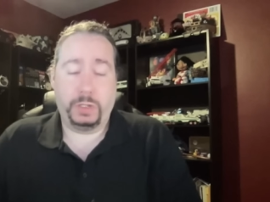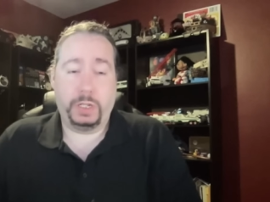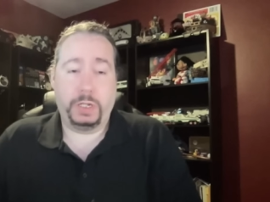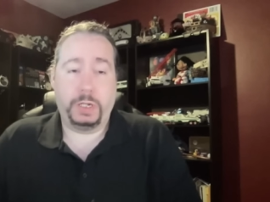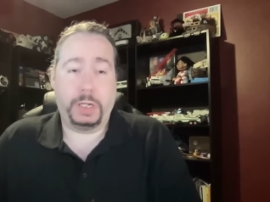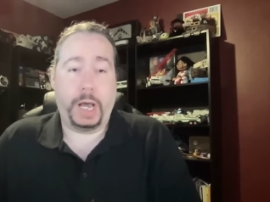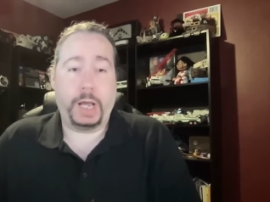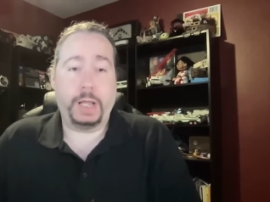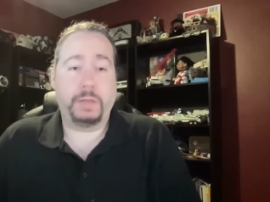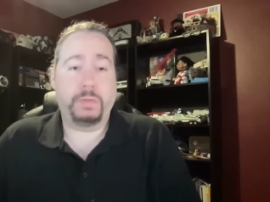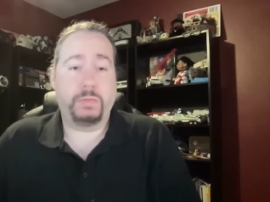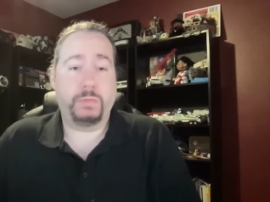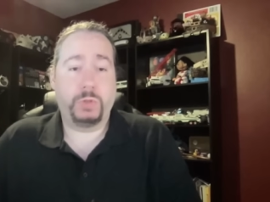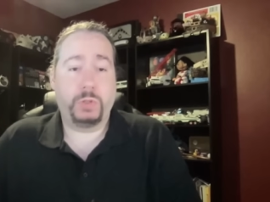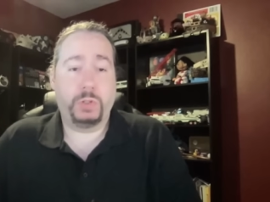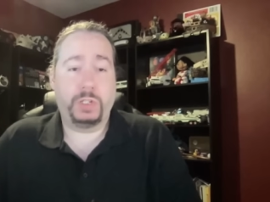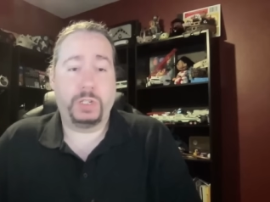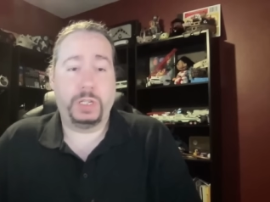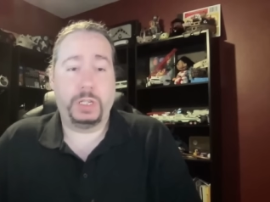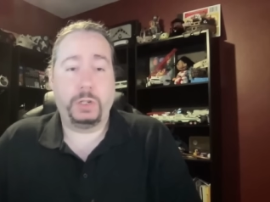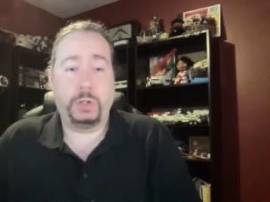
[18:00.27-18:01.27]
did not
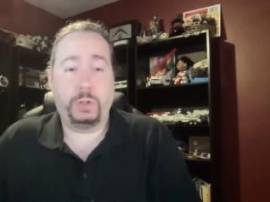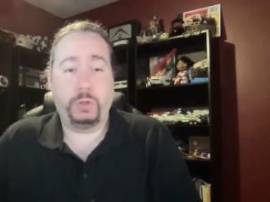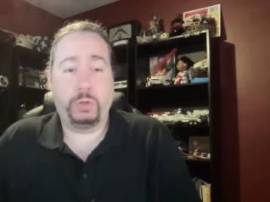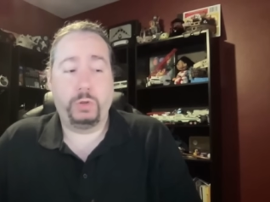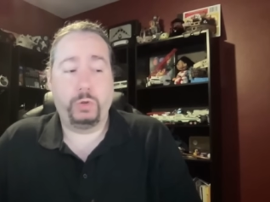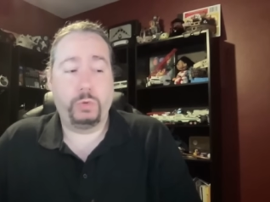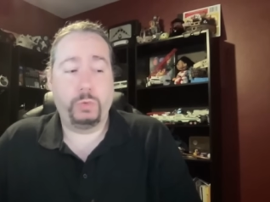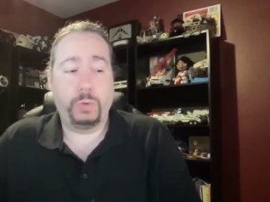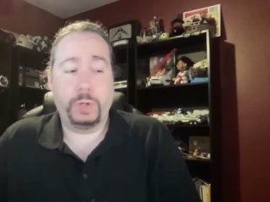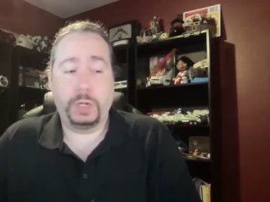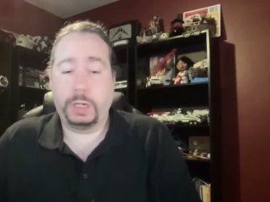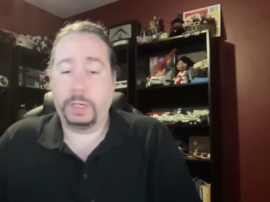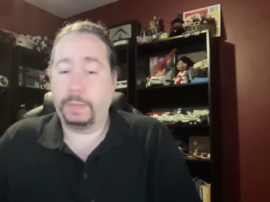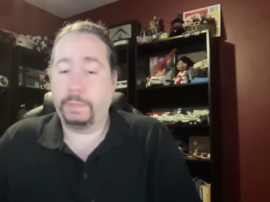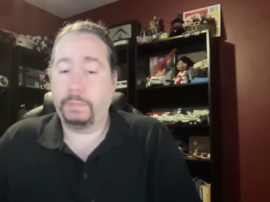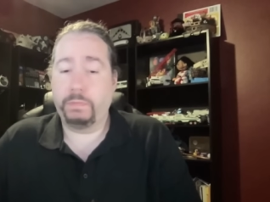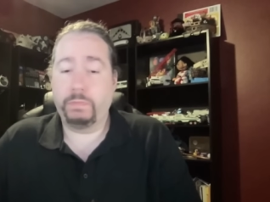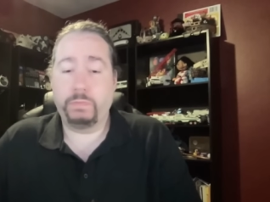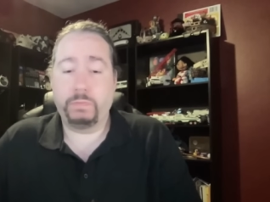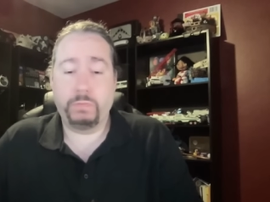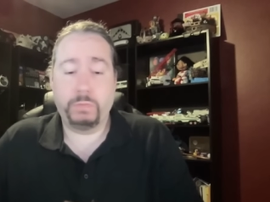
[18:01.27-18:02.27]
seek to
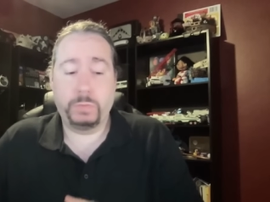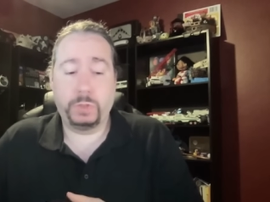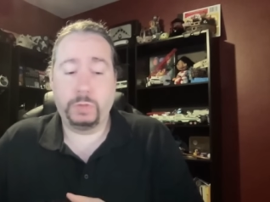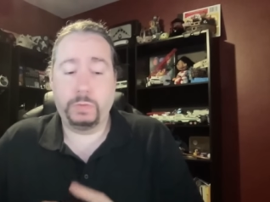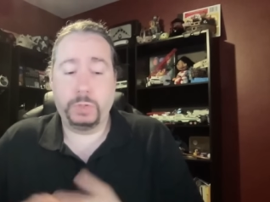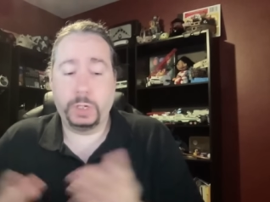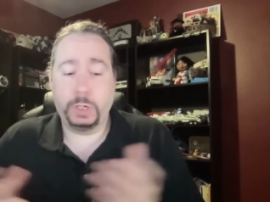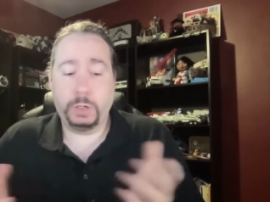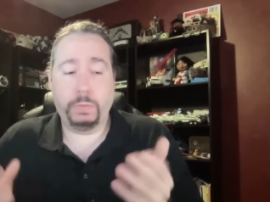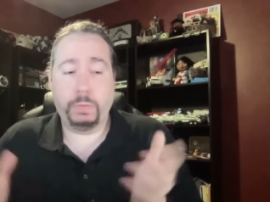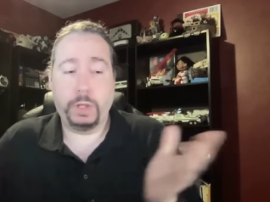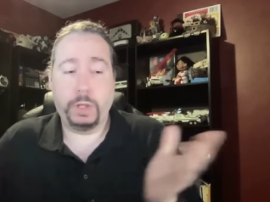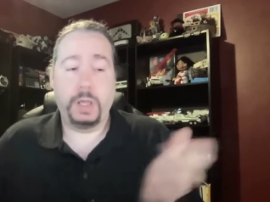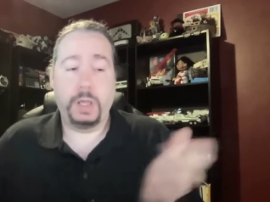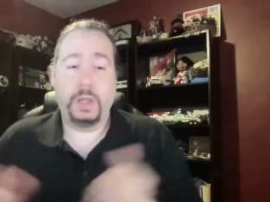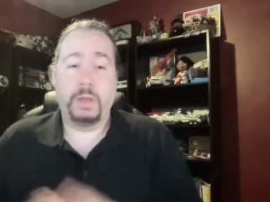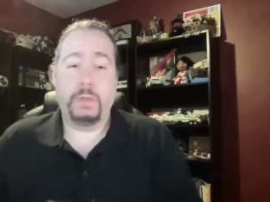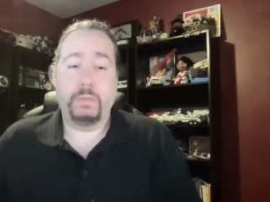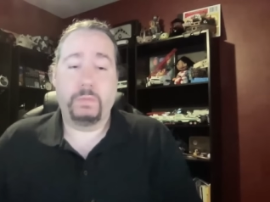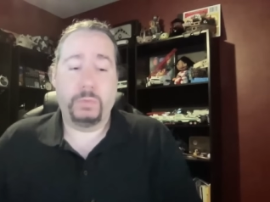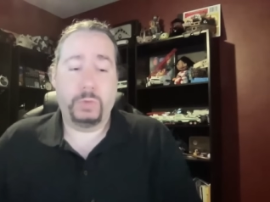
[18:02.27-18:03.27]
um, you know
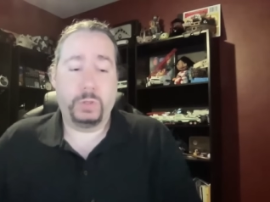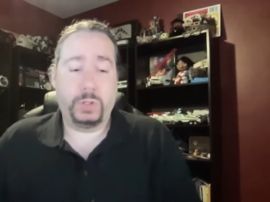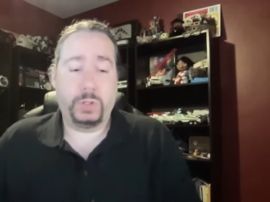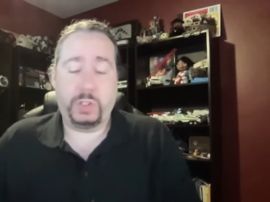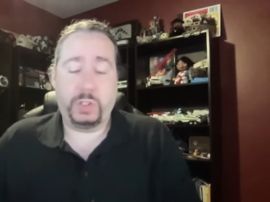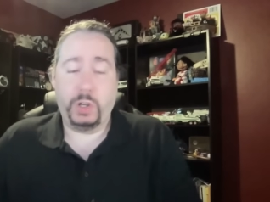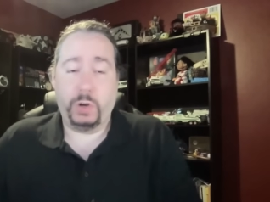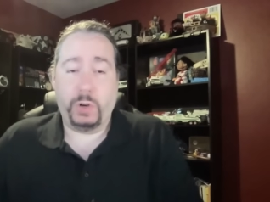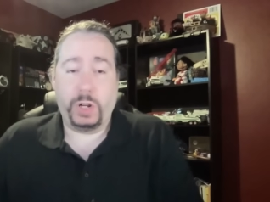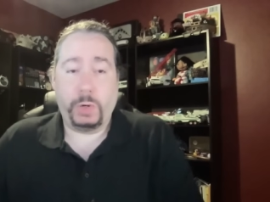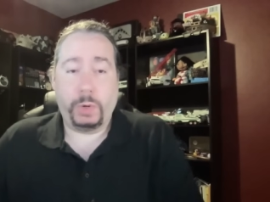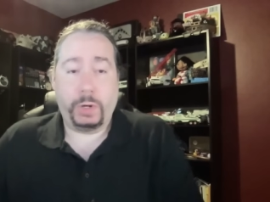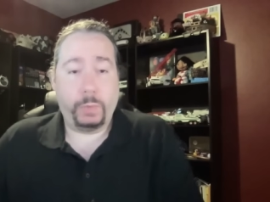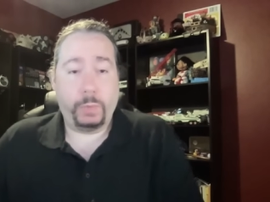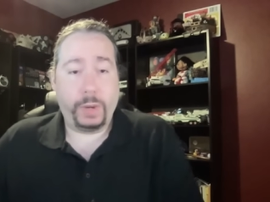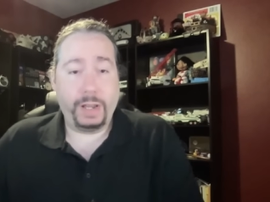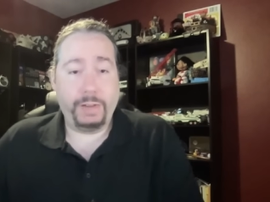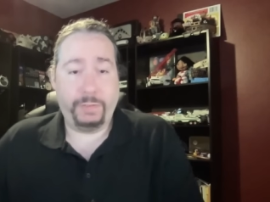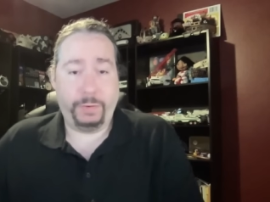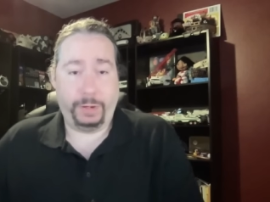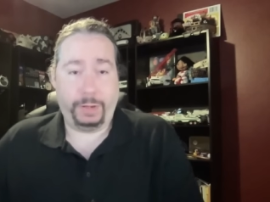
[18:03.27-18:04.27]
steer anyone
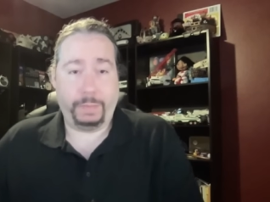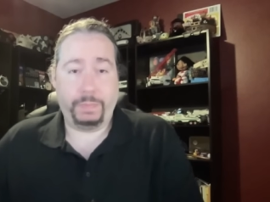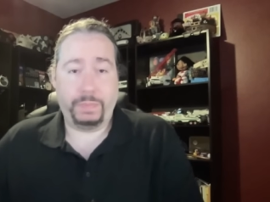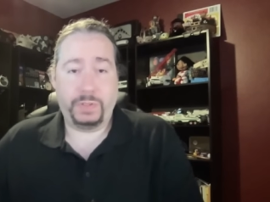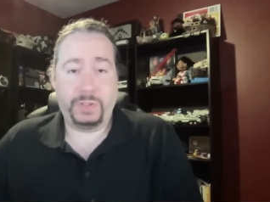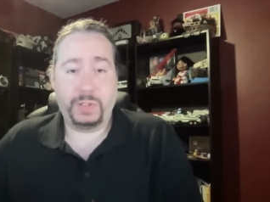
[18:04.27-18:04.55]
away from.